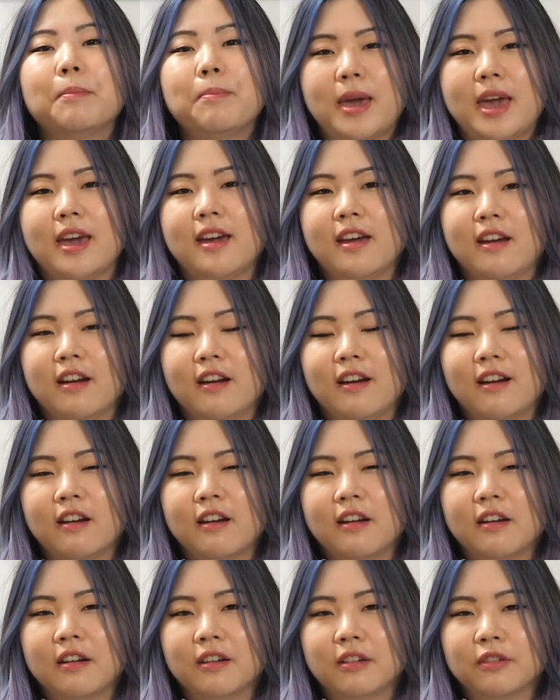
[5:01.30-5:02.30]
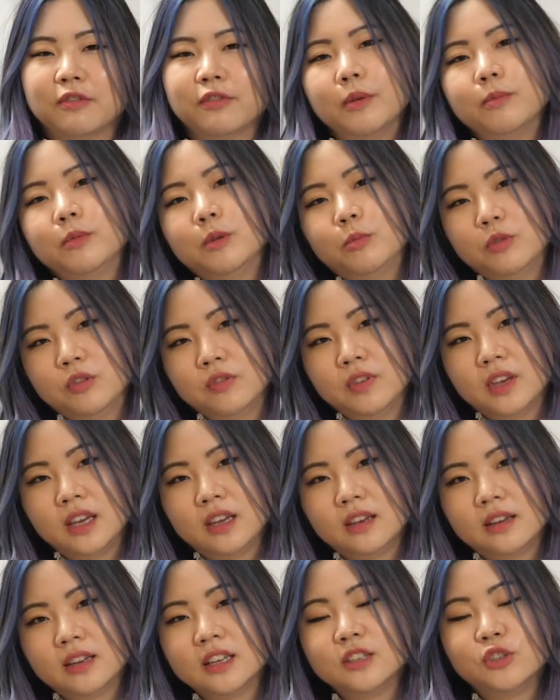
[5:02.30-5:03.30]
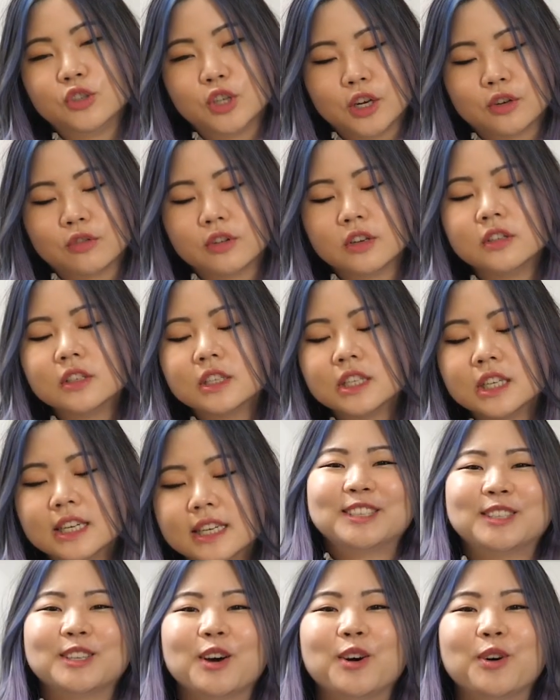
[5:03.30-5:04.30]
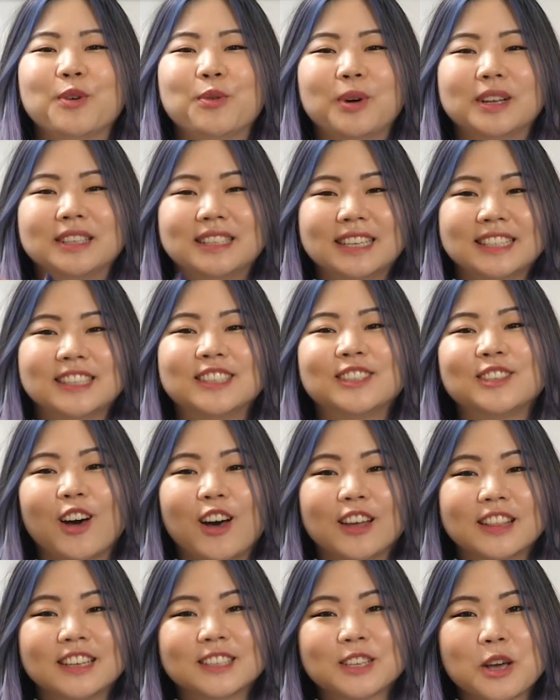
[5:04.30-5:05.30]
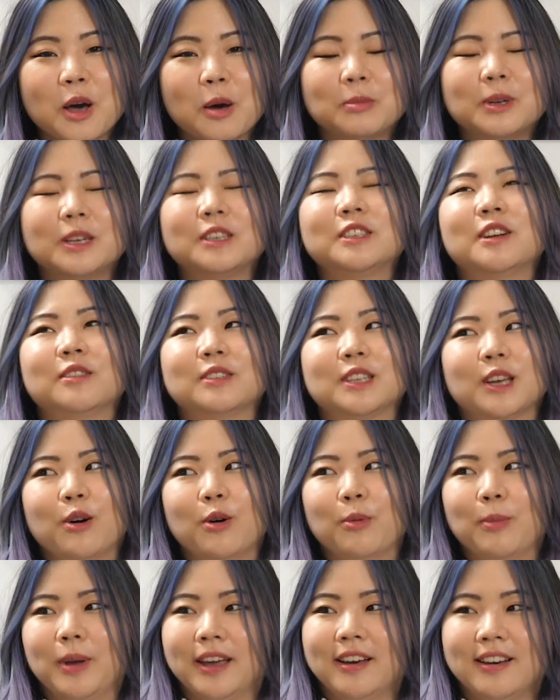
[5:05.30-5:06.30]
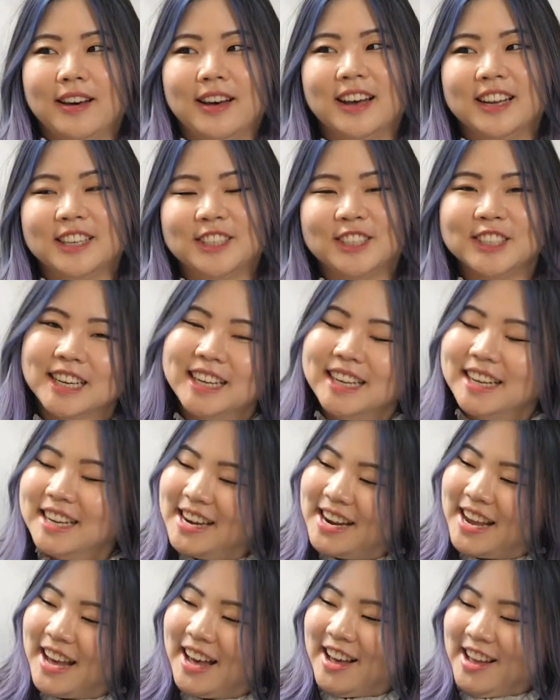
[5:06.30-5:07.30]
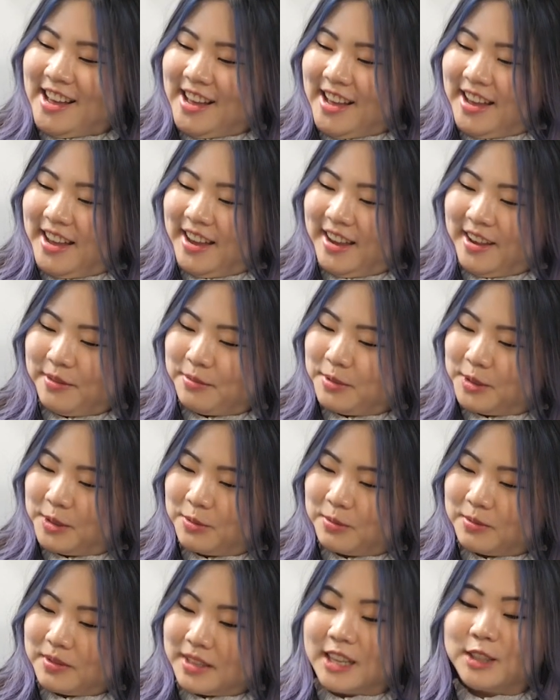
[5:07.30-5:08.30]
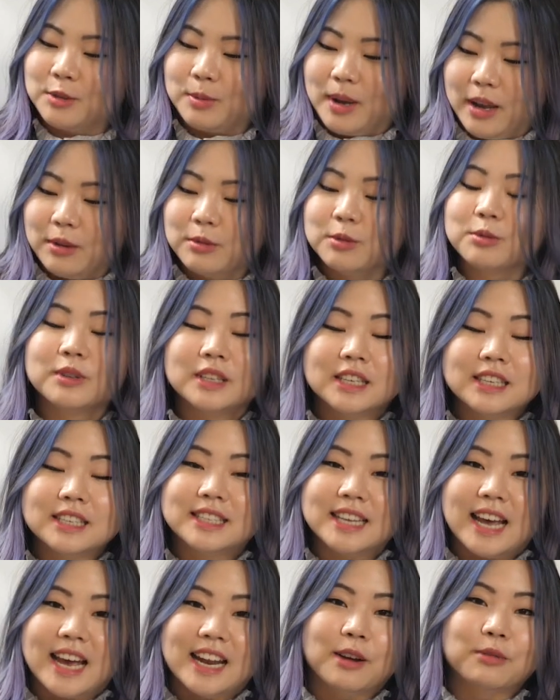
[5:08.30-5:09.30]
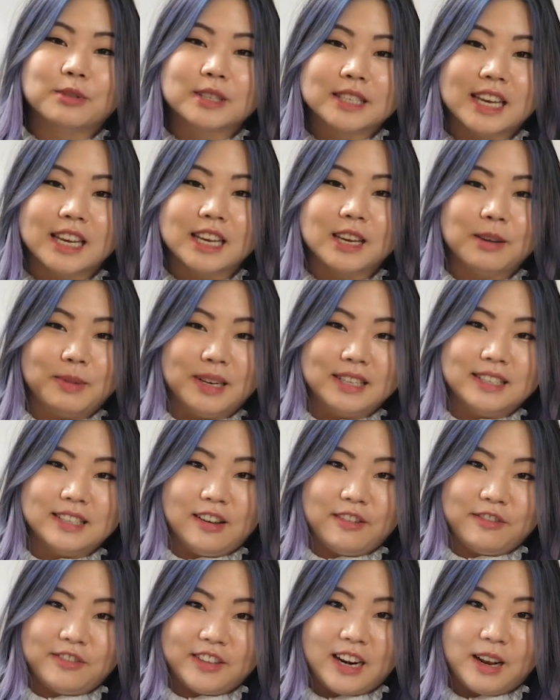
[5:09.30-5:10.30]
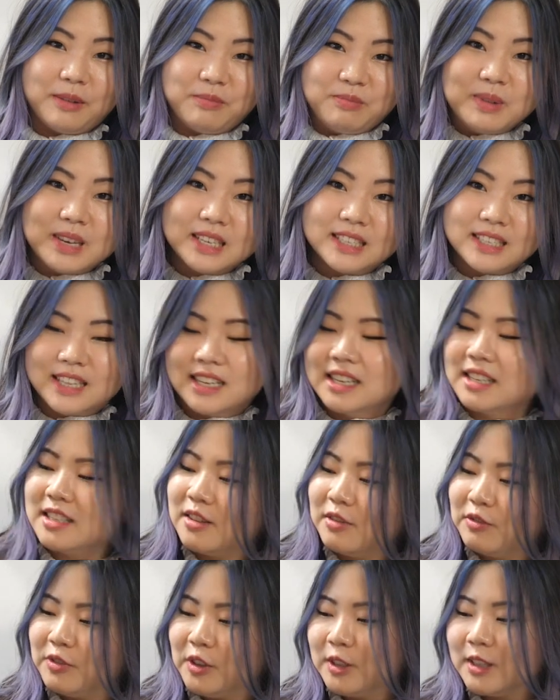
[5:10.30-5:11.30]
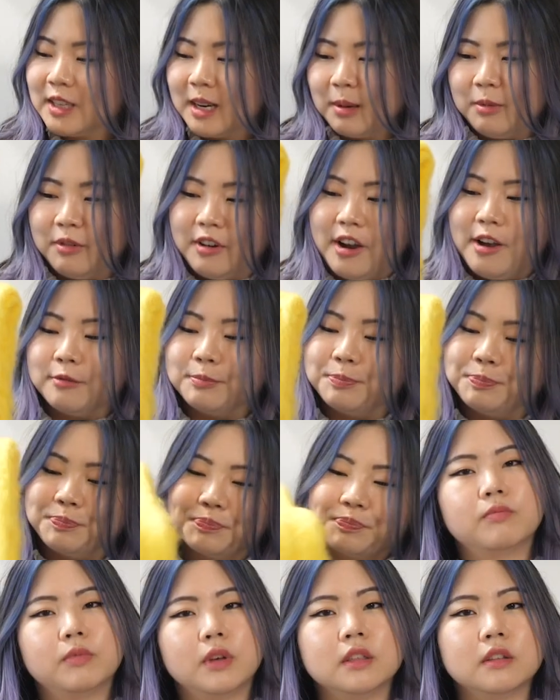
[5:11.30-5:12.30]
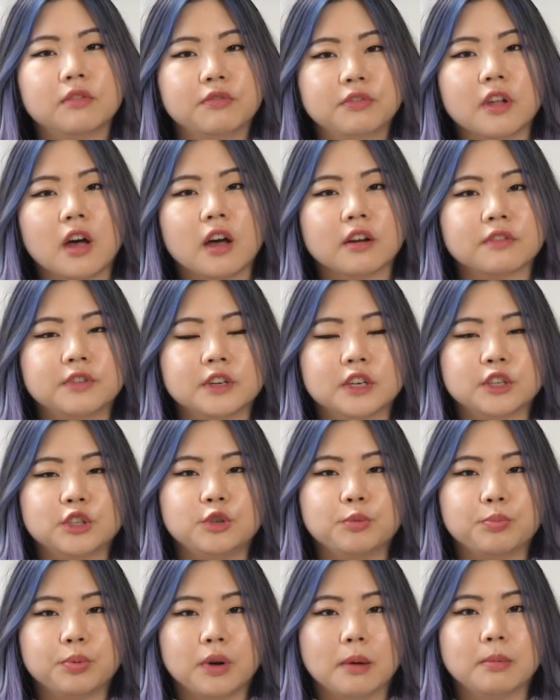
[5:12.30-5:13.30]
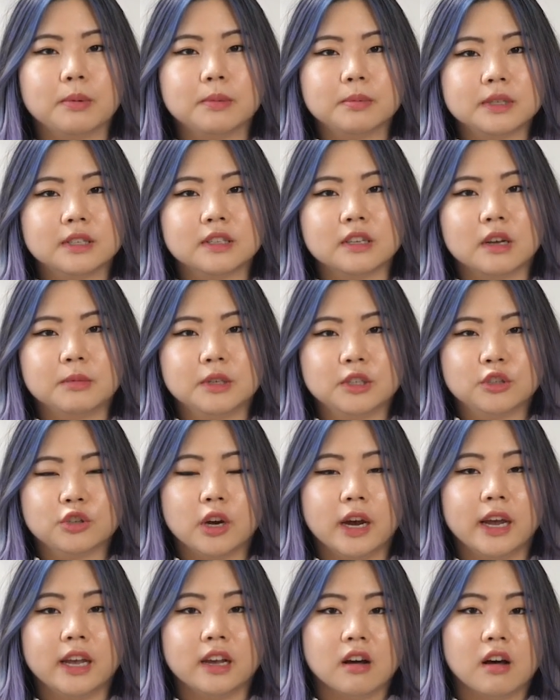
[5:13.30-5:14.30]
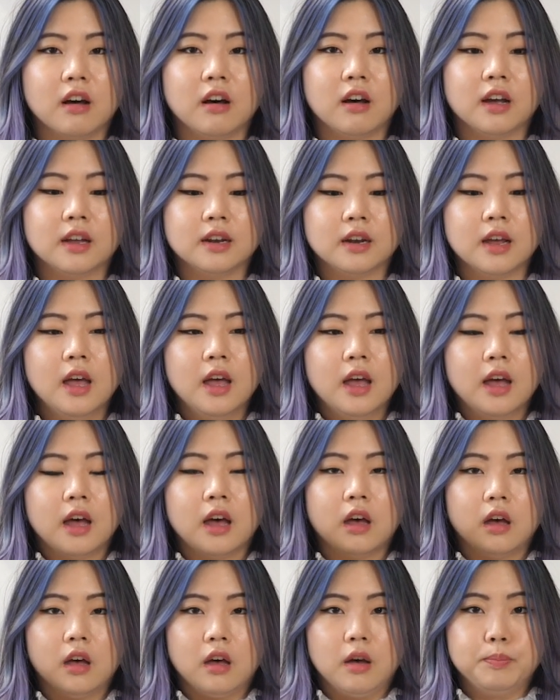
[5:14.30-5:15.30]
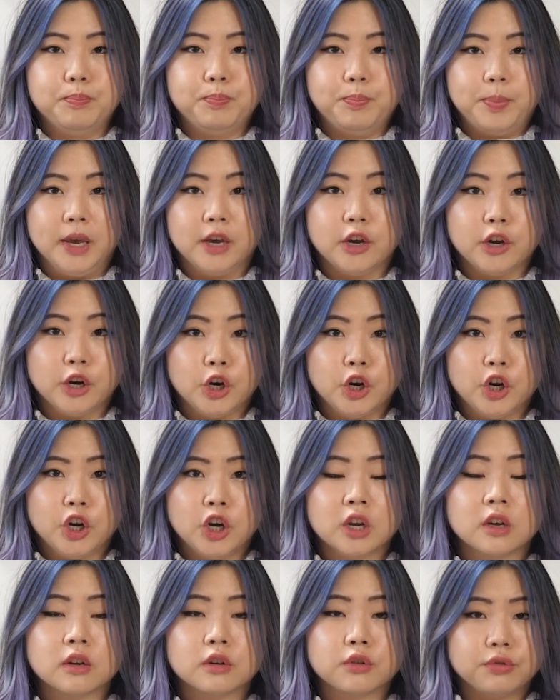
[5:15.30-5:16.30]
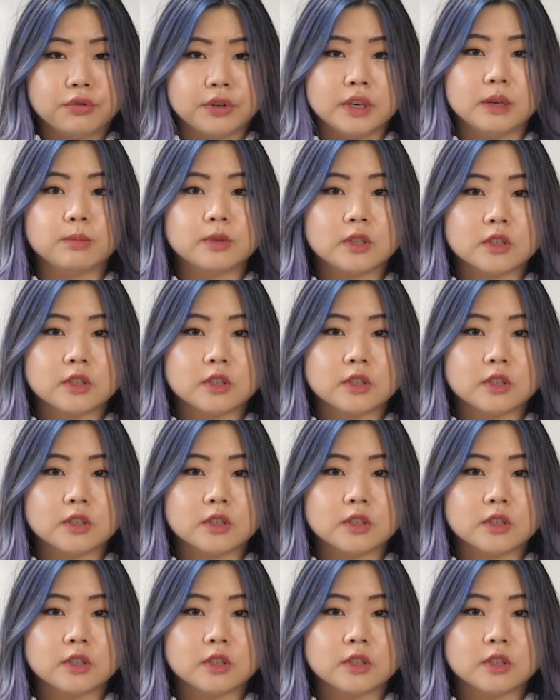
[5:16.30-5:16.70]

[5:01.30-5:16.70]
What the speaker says: pear from the movie in general. So once I saw this combination, I was like, oh my gosh. That's why I was really sad. I was kicking myself that I missed this the first time around. In the vlog footage, you probably saw me trying on a bigger cream